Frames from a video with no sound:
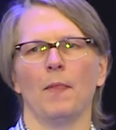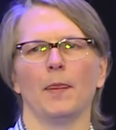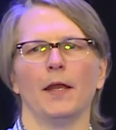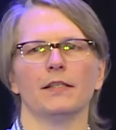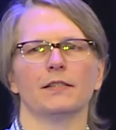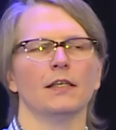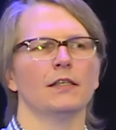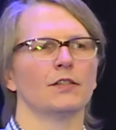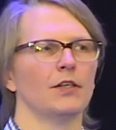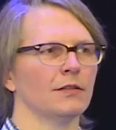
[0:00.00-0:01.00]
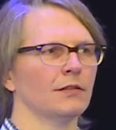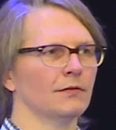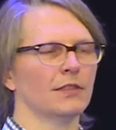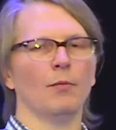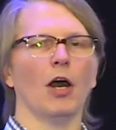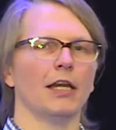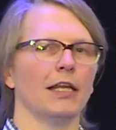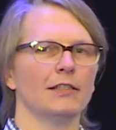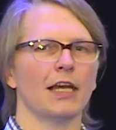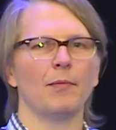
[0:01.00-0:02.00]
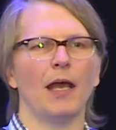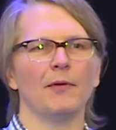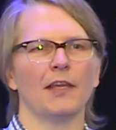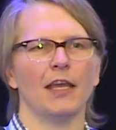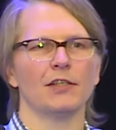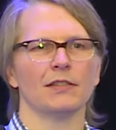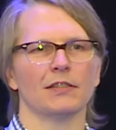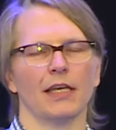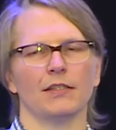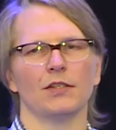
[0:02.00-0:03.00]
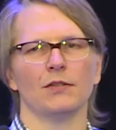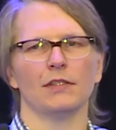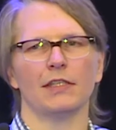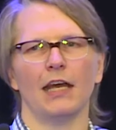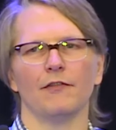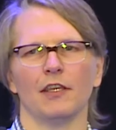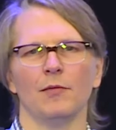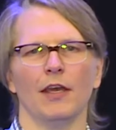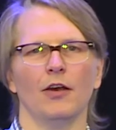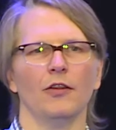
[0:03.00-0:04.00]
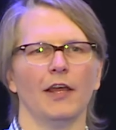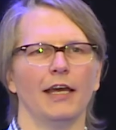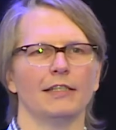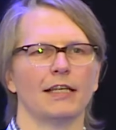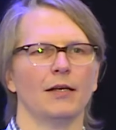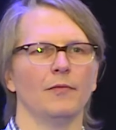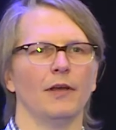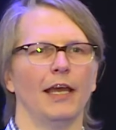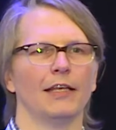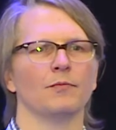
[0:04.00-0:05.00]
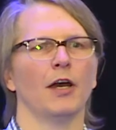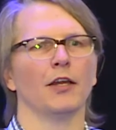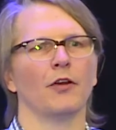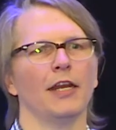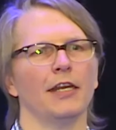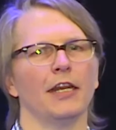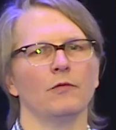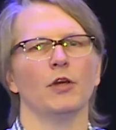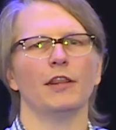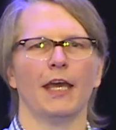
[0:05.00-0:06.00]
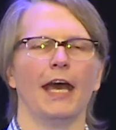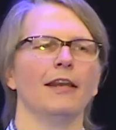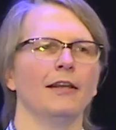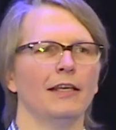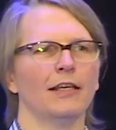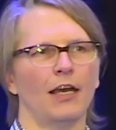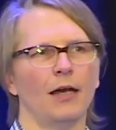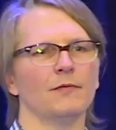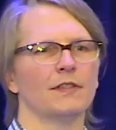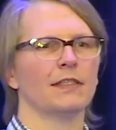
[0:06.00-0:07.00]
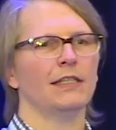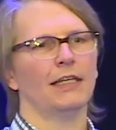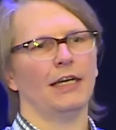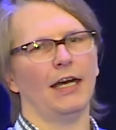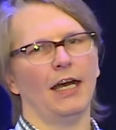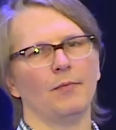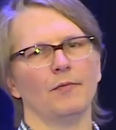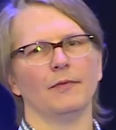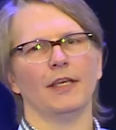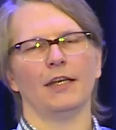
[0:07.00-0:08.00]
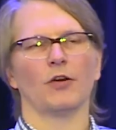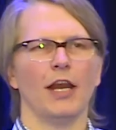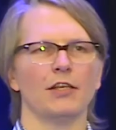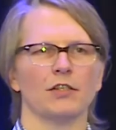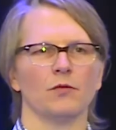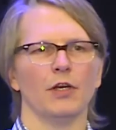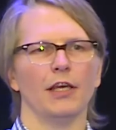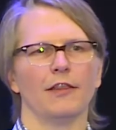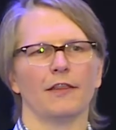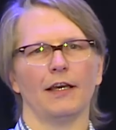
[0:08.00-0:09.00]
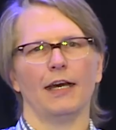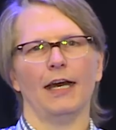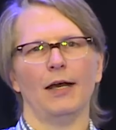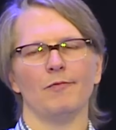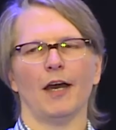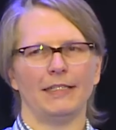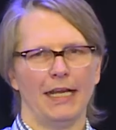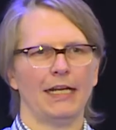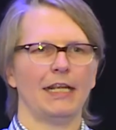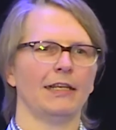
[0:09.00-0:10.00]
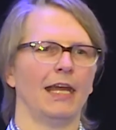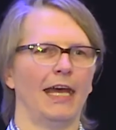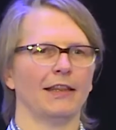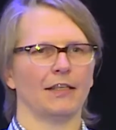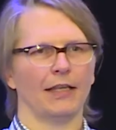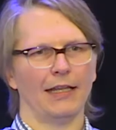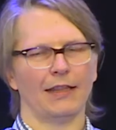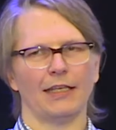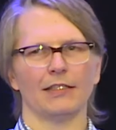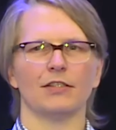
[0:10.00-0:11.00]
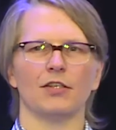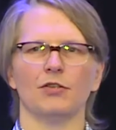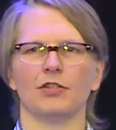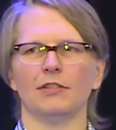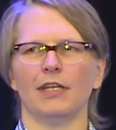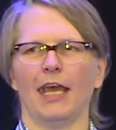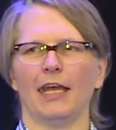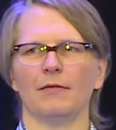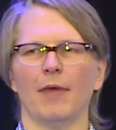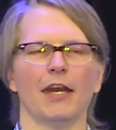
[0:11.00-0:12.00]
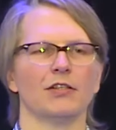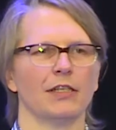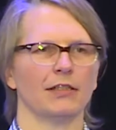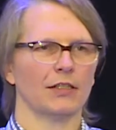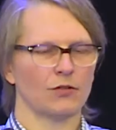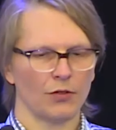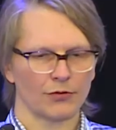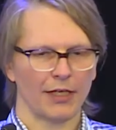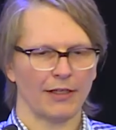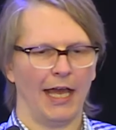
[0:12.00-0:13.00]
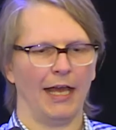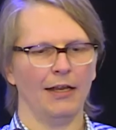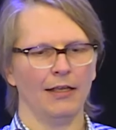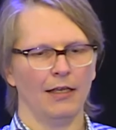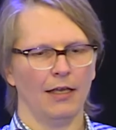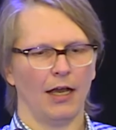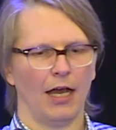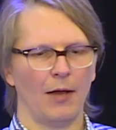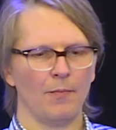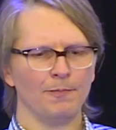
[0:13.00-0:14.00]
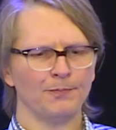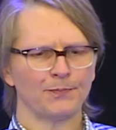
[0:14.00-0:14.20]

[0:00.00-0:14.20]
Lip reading: There's certain commodity type applications like student staff email that has migrated, and with that comes integration with identity at the institution and managing the controls around that. I